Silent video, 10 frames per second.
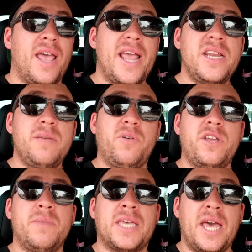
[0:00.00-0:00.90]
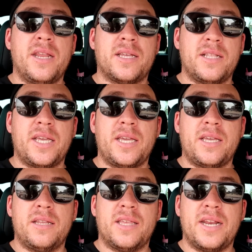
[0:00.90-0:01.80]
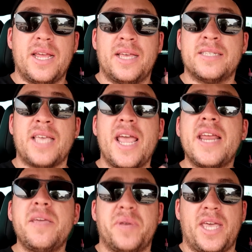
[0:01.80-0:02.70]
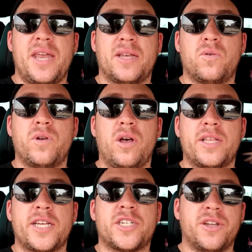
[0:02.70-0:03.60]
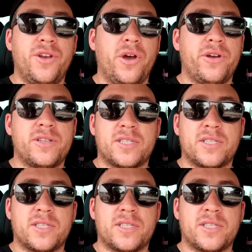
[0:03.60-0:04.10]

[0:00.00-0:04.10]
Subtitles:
Anybody mechanically that has any mechanical knowledge knows